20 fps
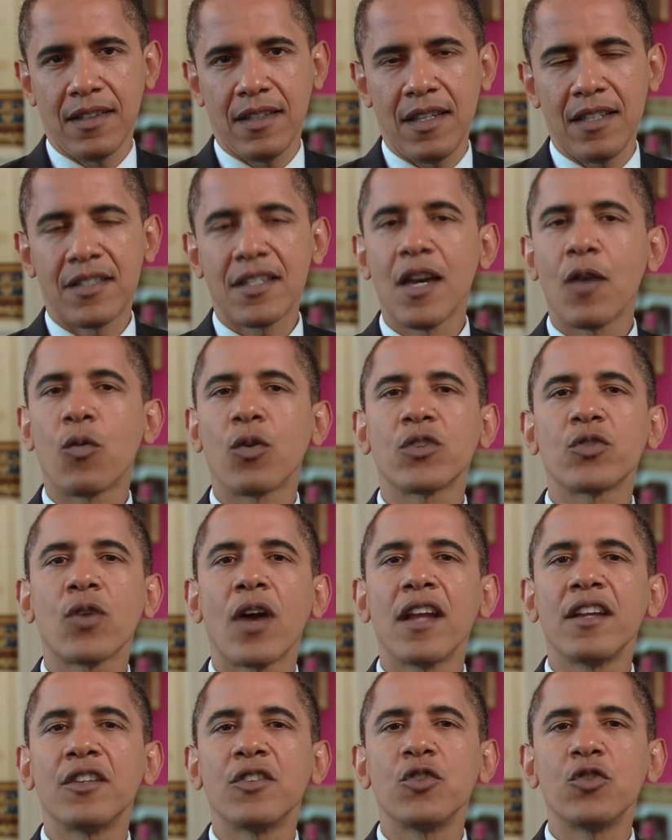They say we're
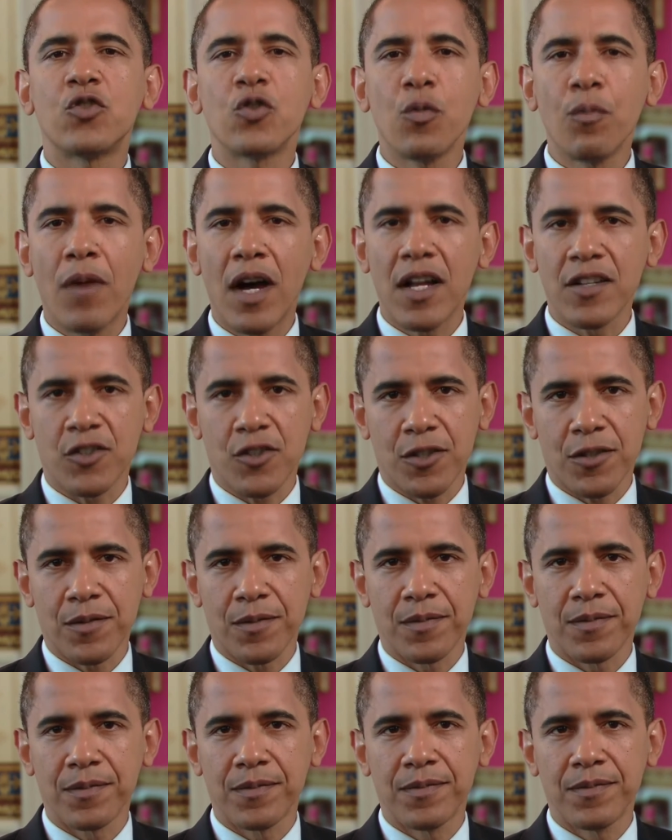trying to do too much,
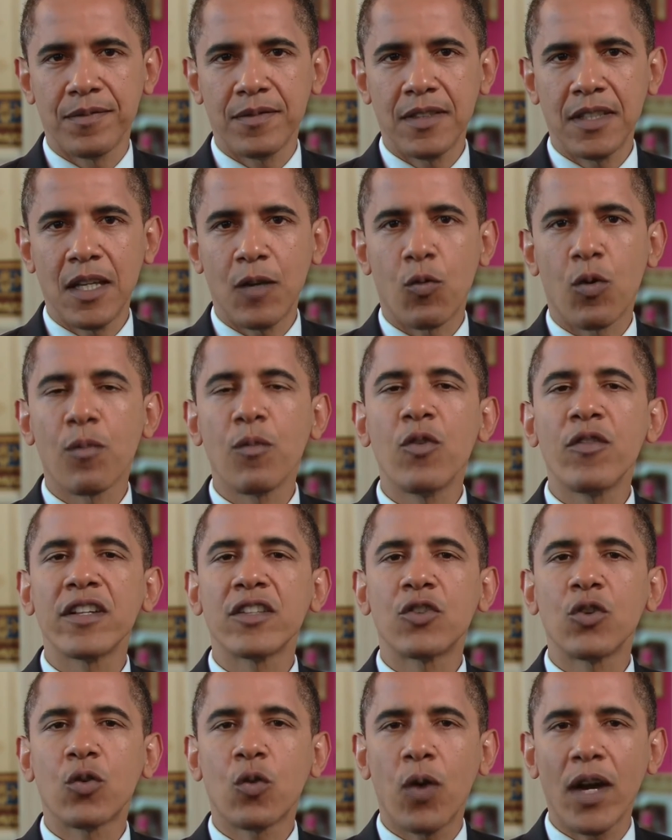that we're moving
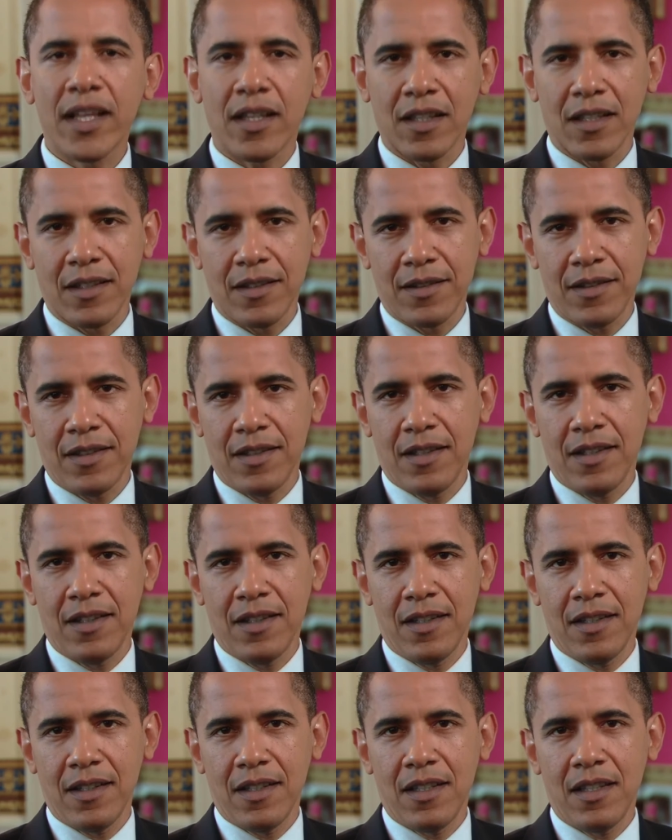too quickly,
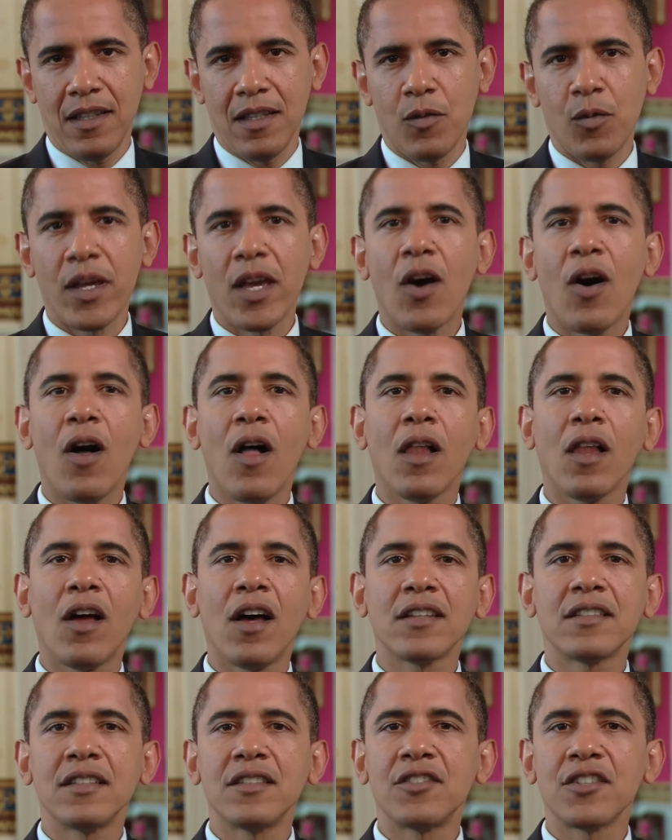and that we all
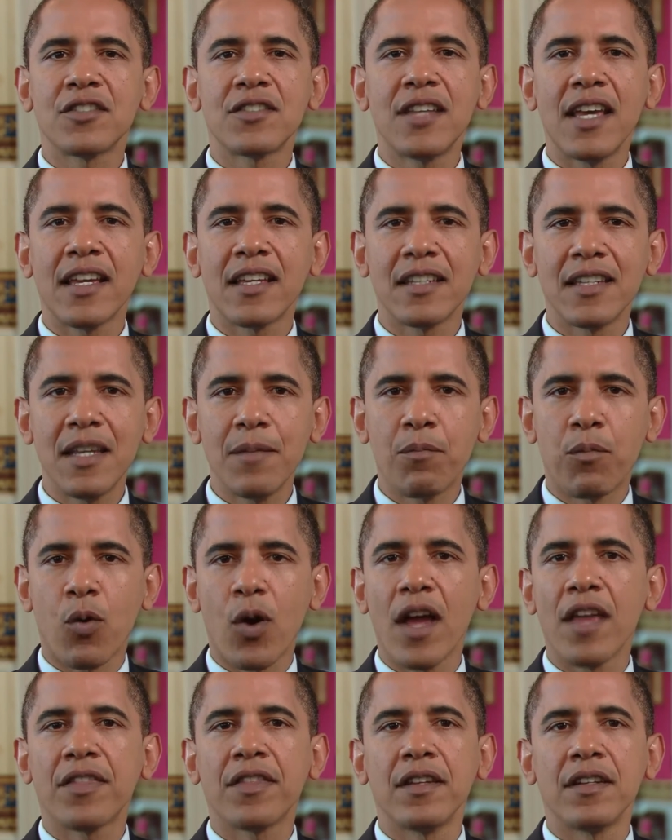ought to just take a deep
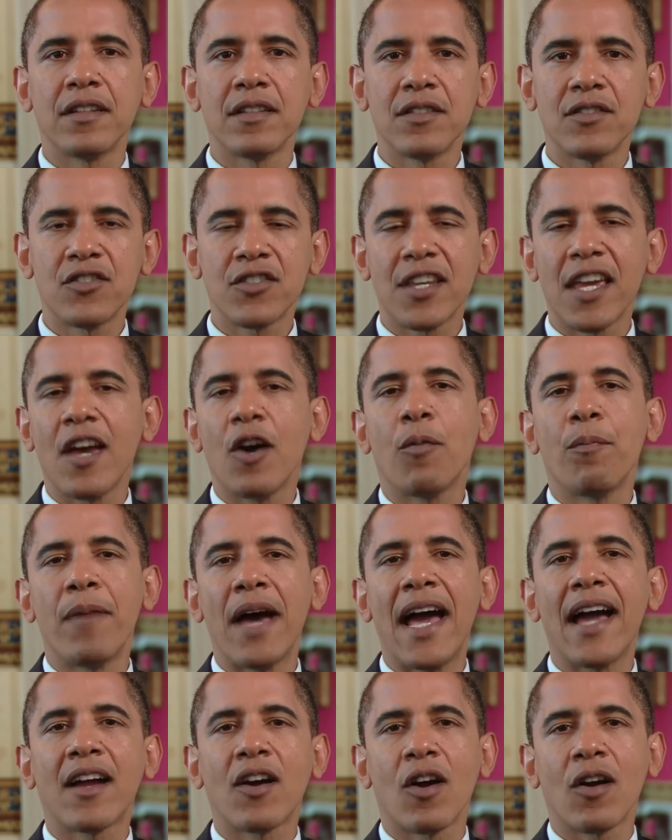breath and scale
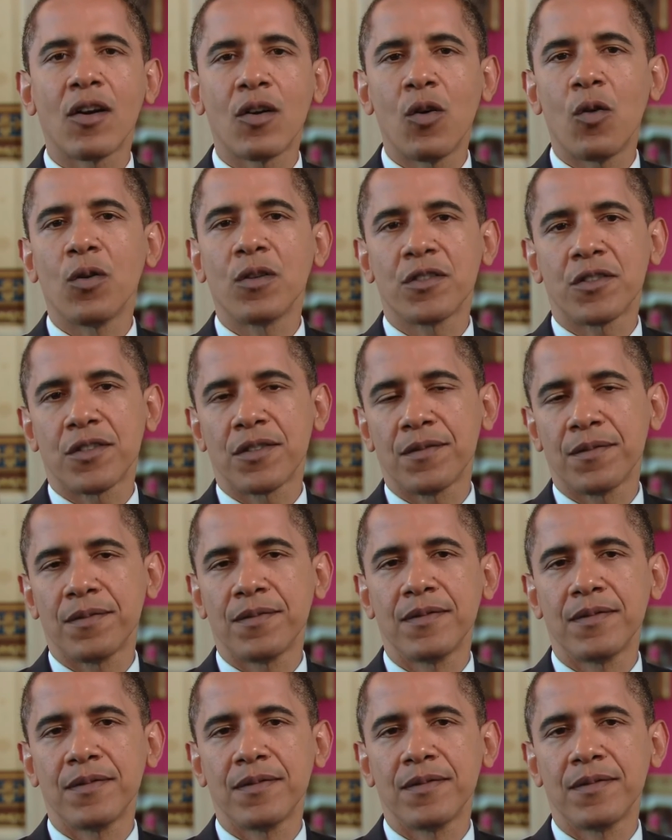back our goals.